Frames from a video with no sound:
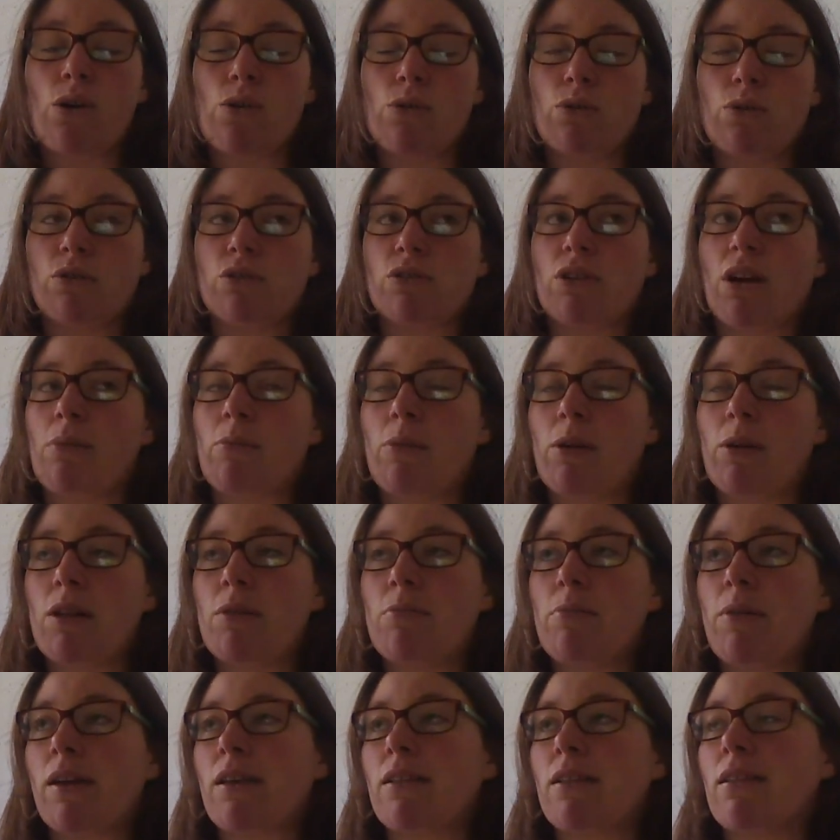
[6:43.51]
whole time while
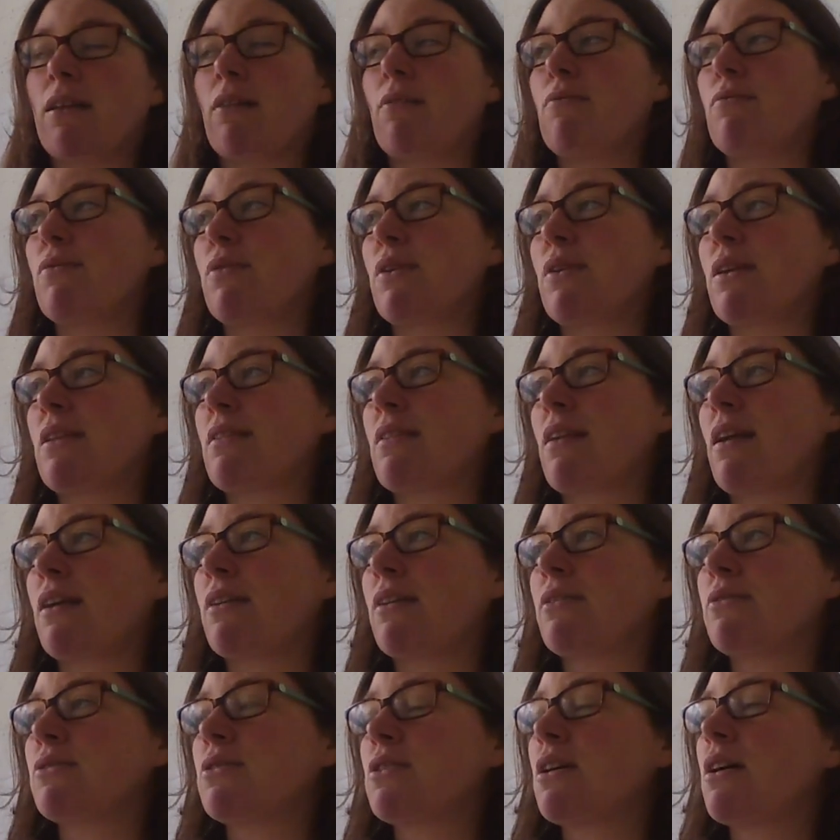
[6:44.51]
you're making that V
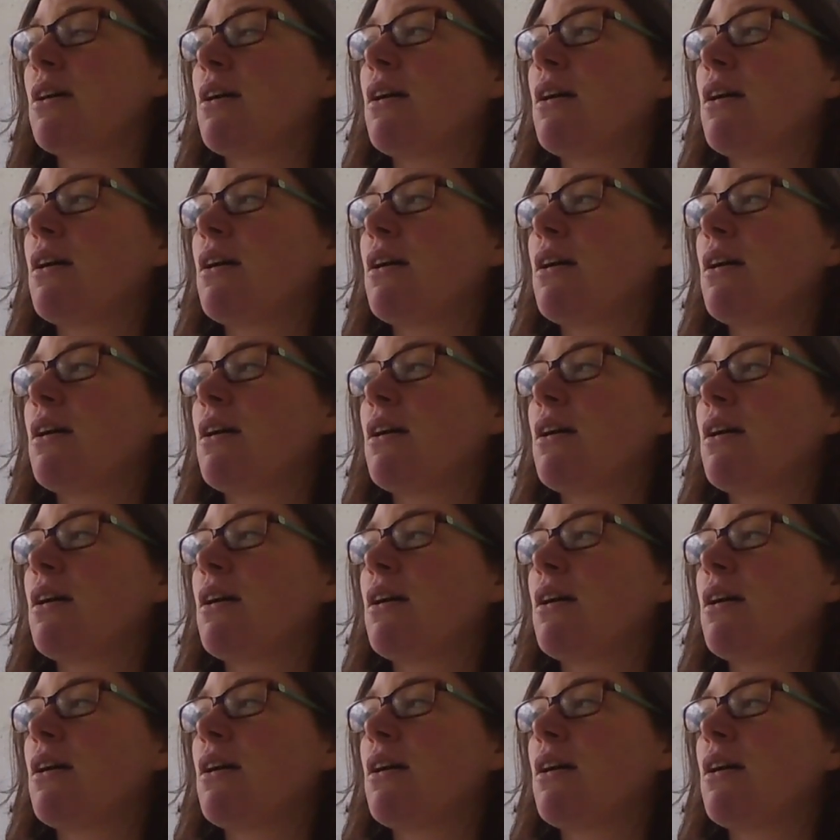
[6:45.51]
sound.